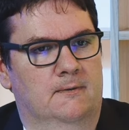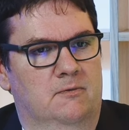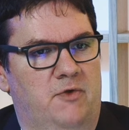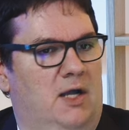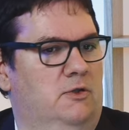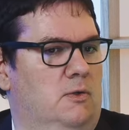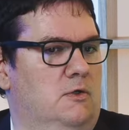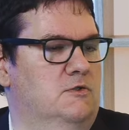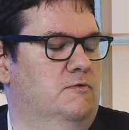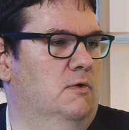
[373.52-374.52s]

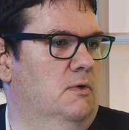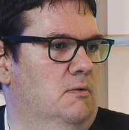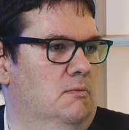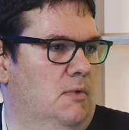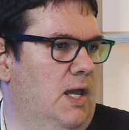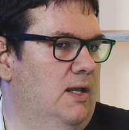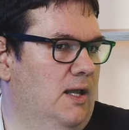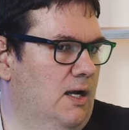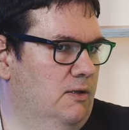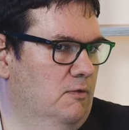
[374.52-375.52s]
vectors for any
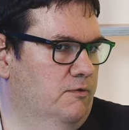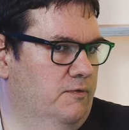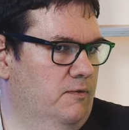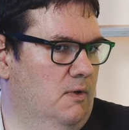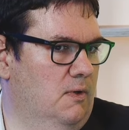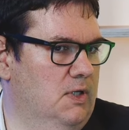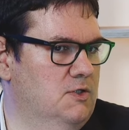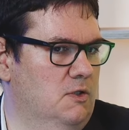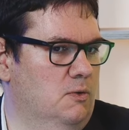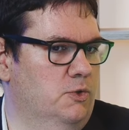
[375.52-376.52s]
kind of
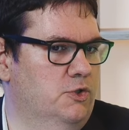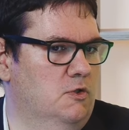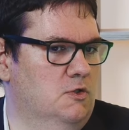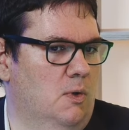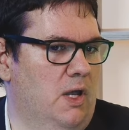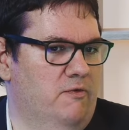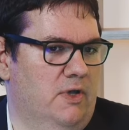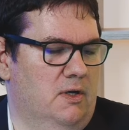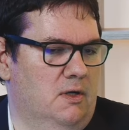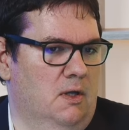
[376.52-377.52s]
institutions
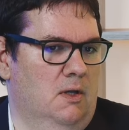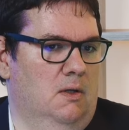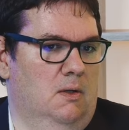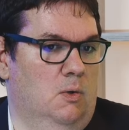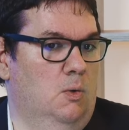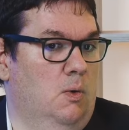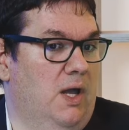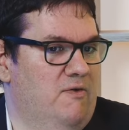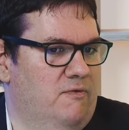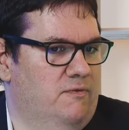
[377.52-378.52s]
who
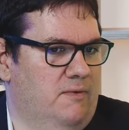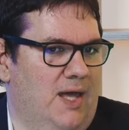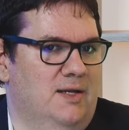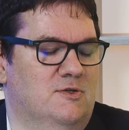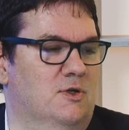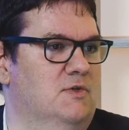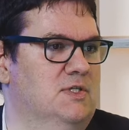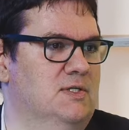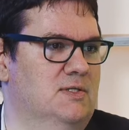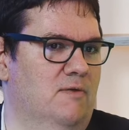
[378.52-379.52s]
have any
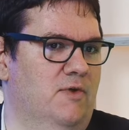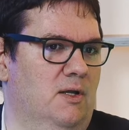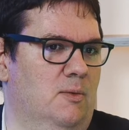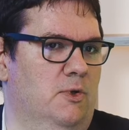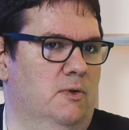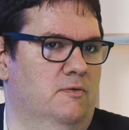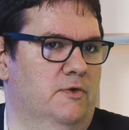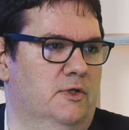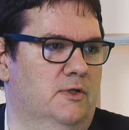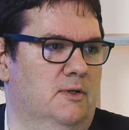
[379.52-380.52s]
services available
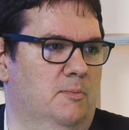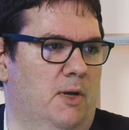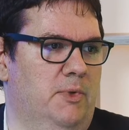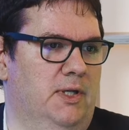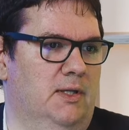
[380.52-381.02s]
over the public